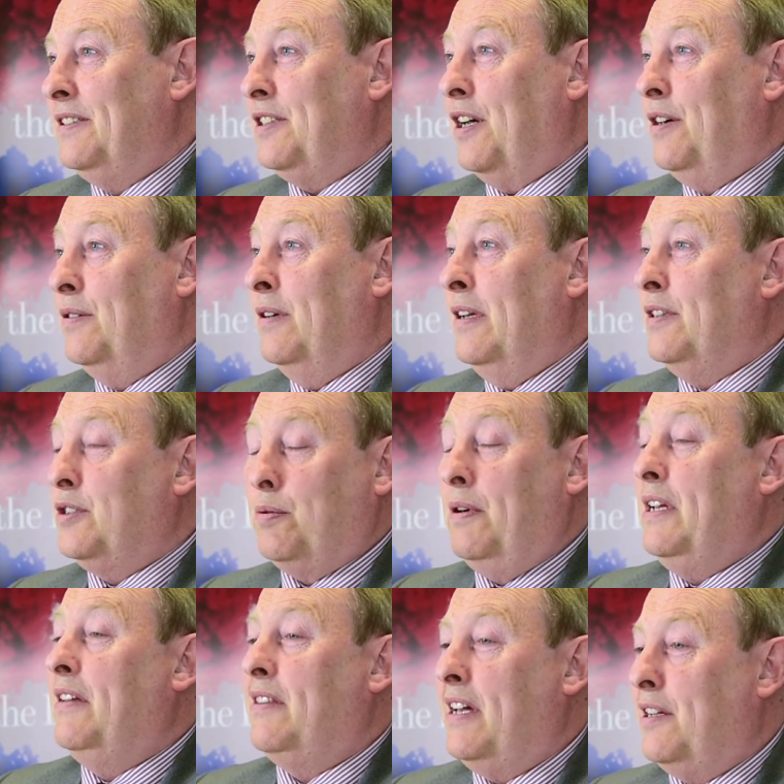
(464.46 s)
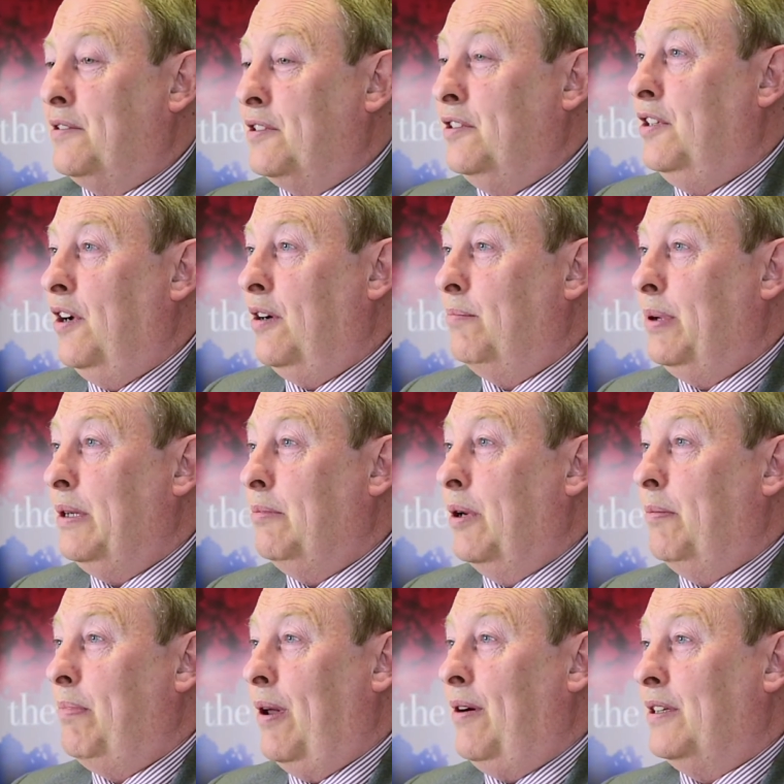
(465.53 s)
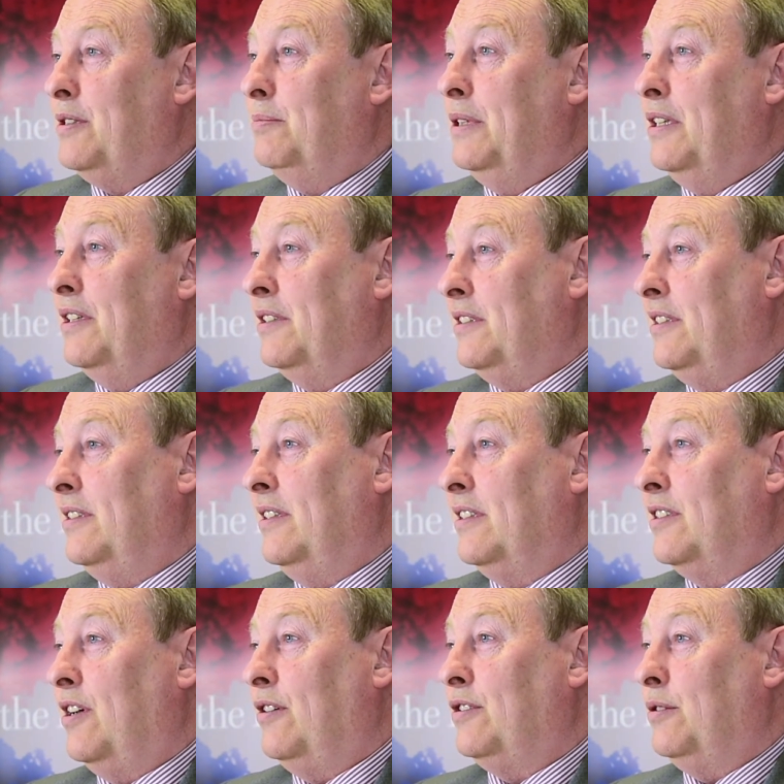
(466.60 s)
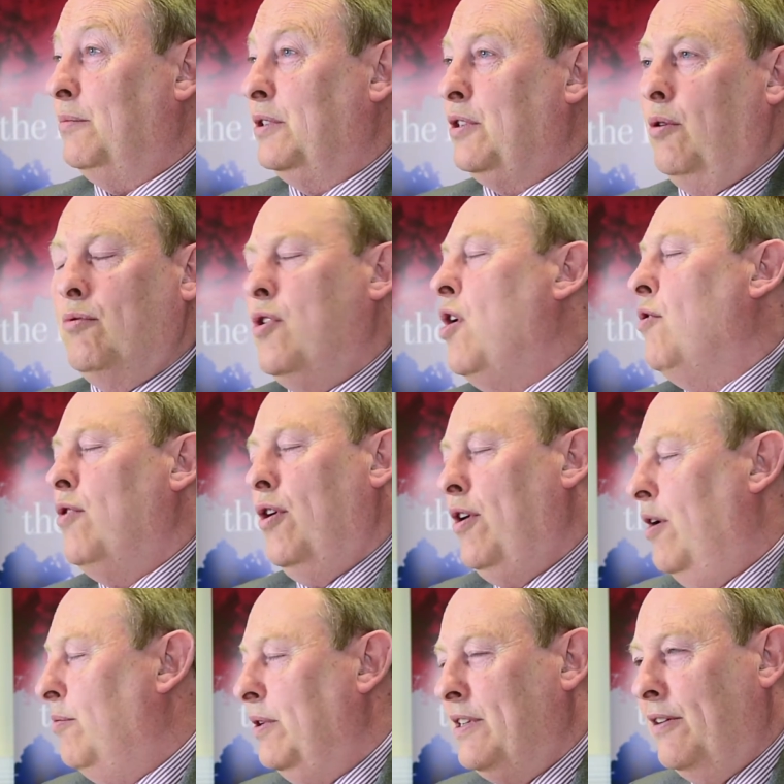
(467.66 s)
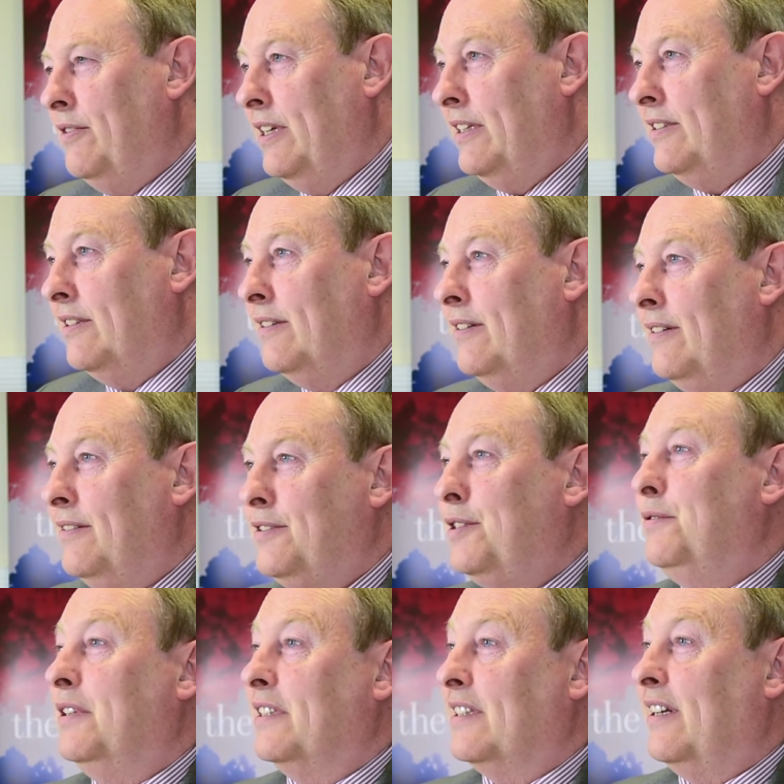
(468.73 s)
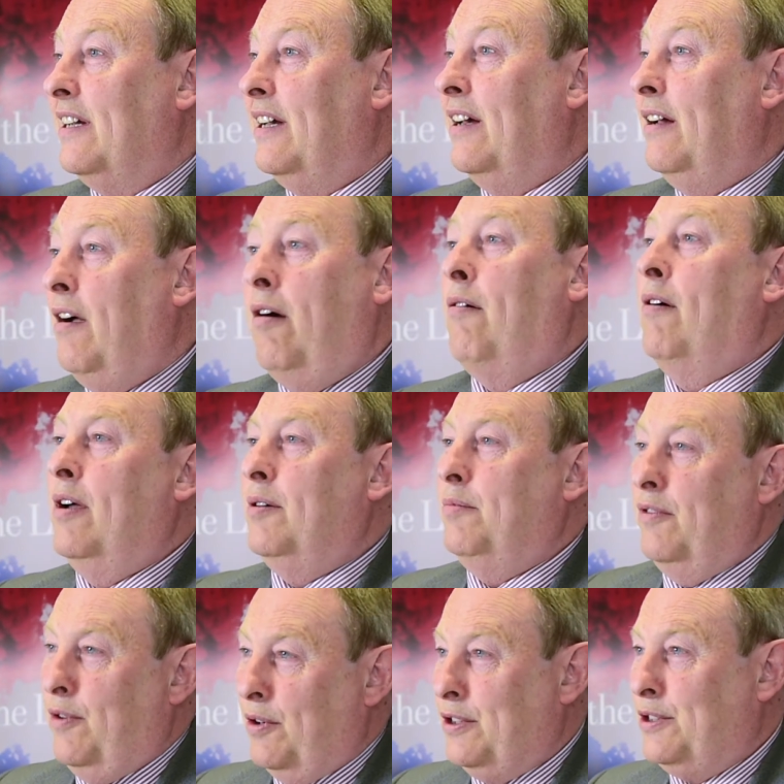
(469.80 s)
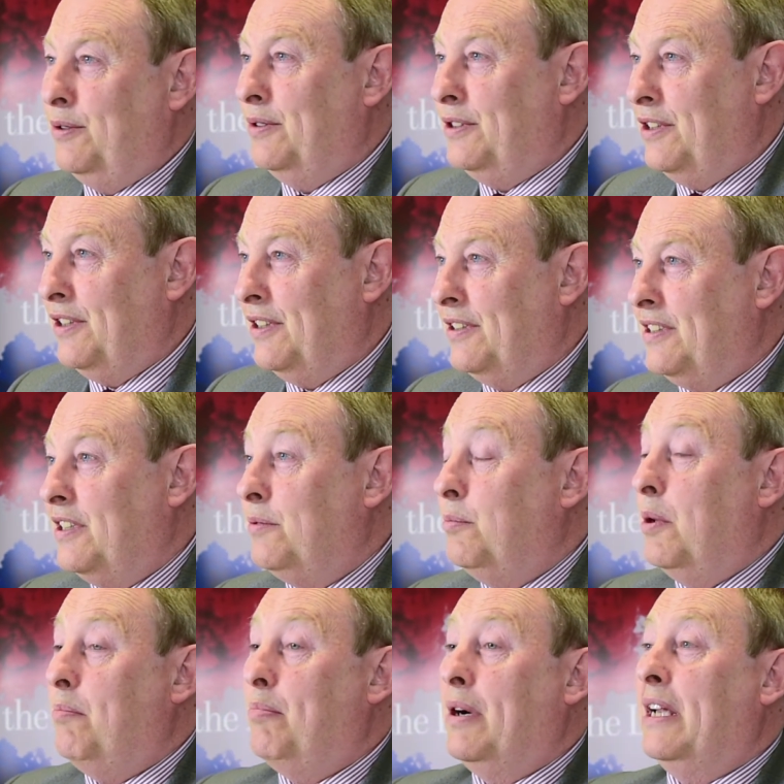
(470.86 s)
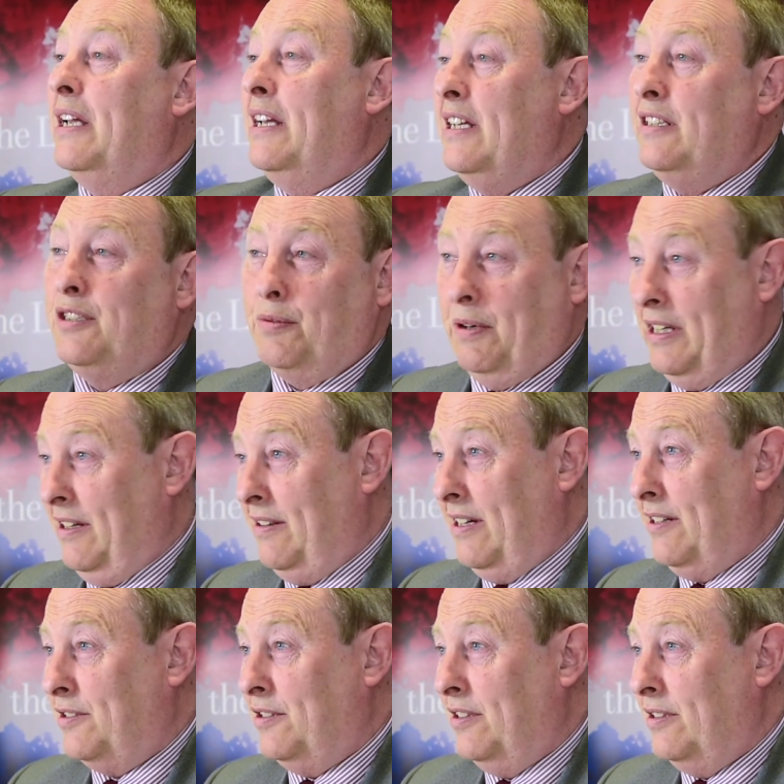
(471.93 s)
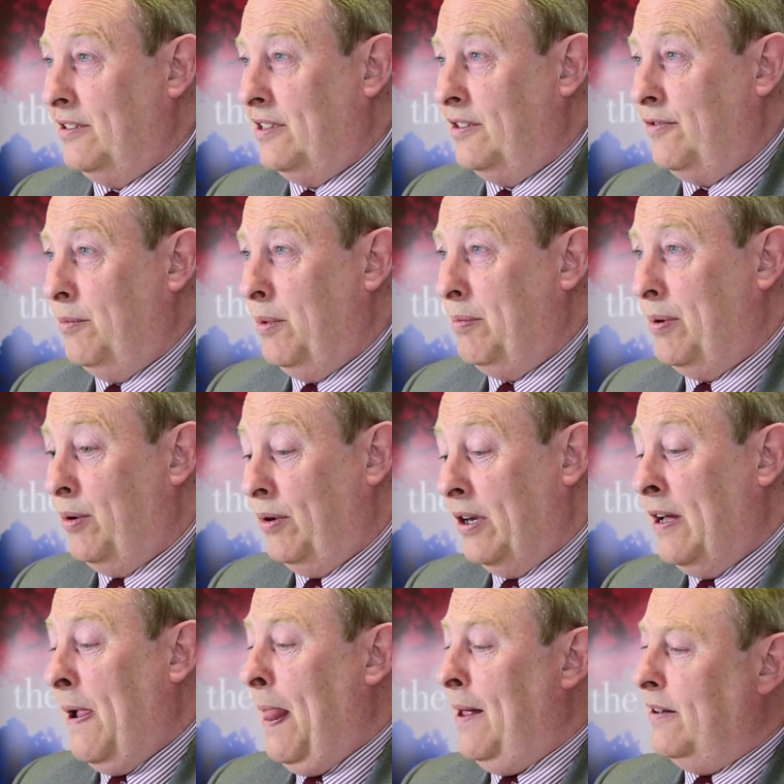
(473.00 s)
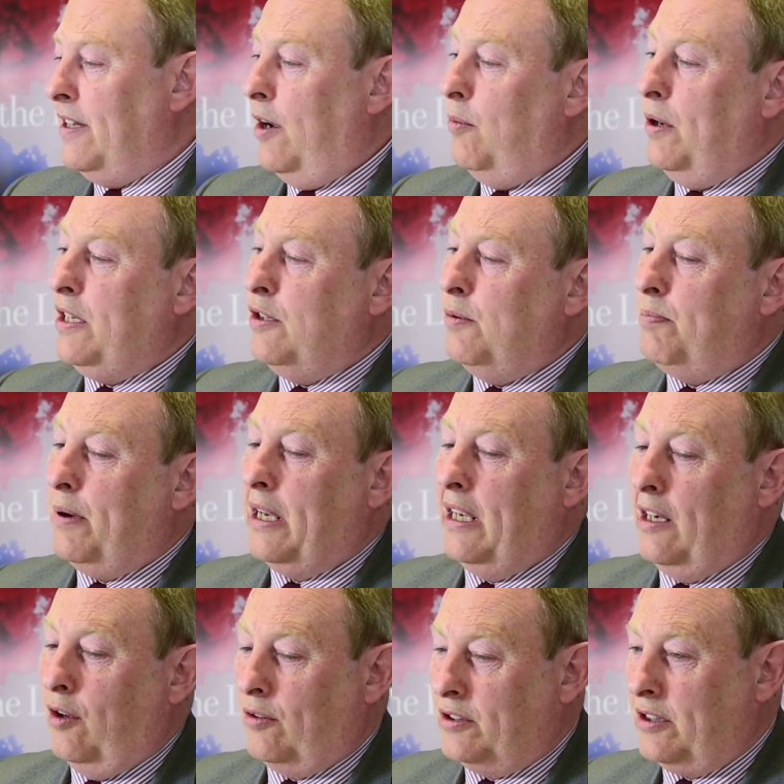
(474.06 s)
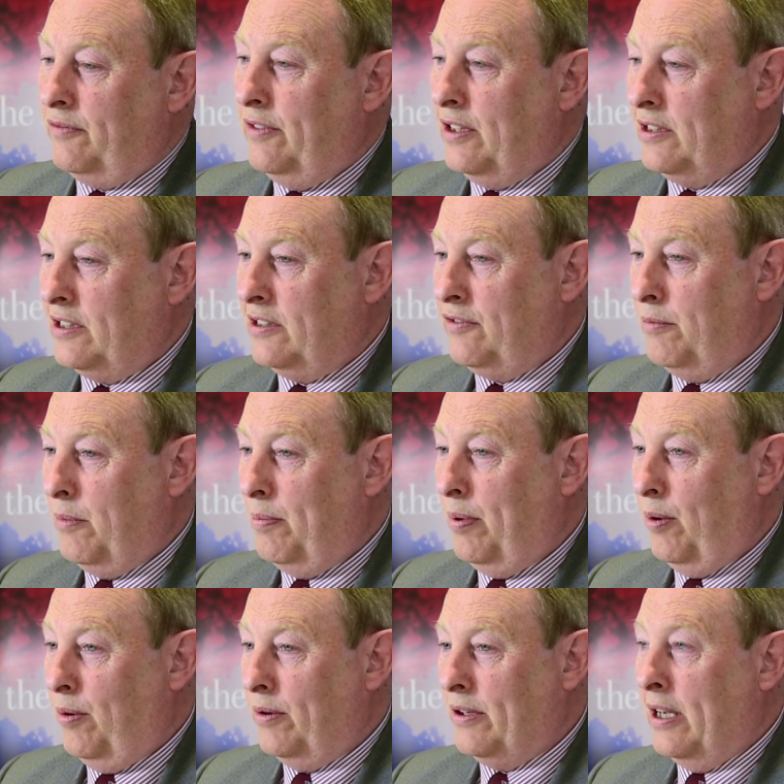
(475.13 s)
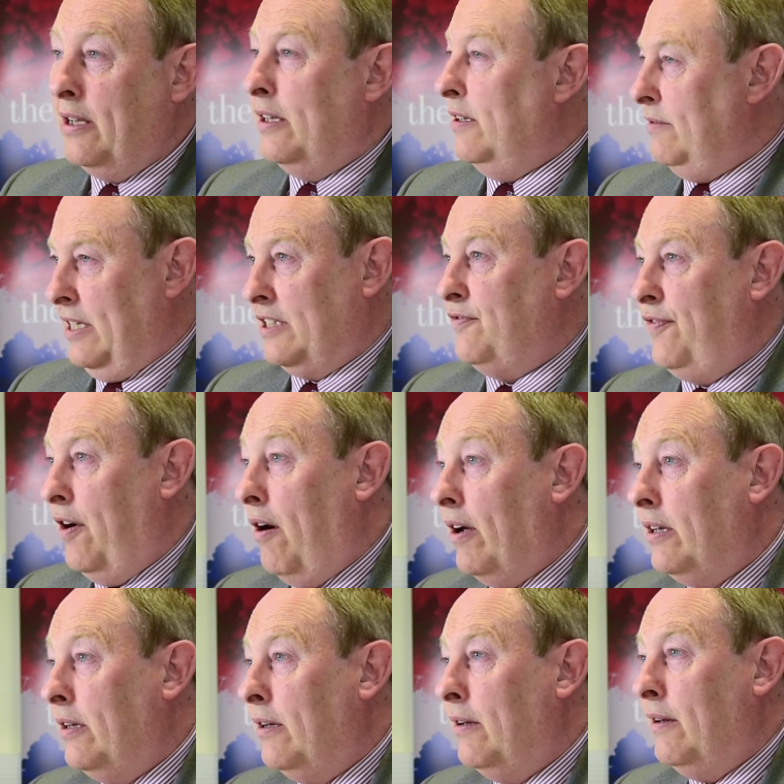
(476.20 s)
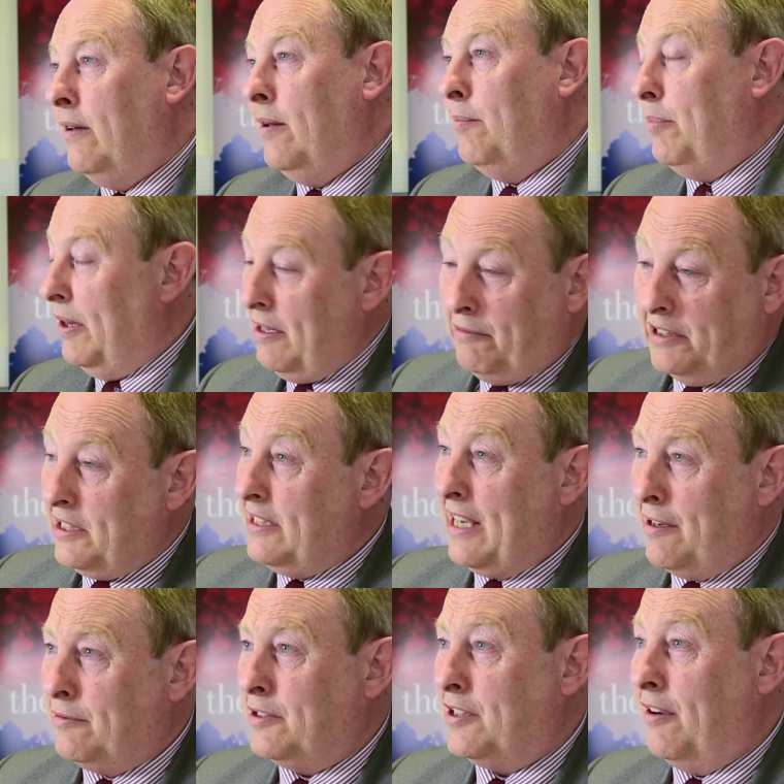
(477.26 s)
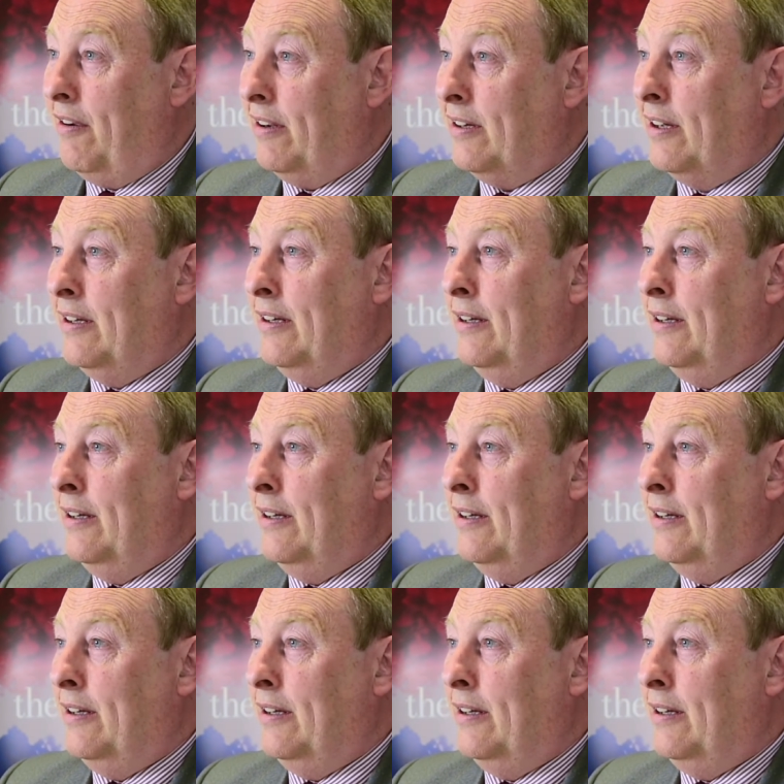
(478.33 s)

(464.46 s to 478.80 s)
So 20,000 young people applied to be nurses in this country and were told, no, we don't need you. 2 years later, we've got a shortage of nurses and we're bringing in 20,000 nurses from abroad. Now, when you bring in lots of nurses from abroad, that's fine, but there is a downside.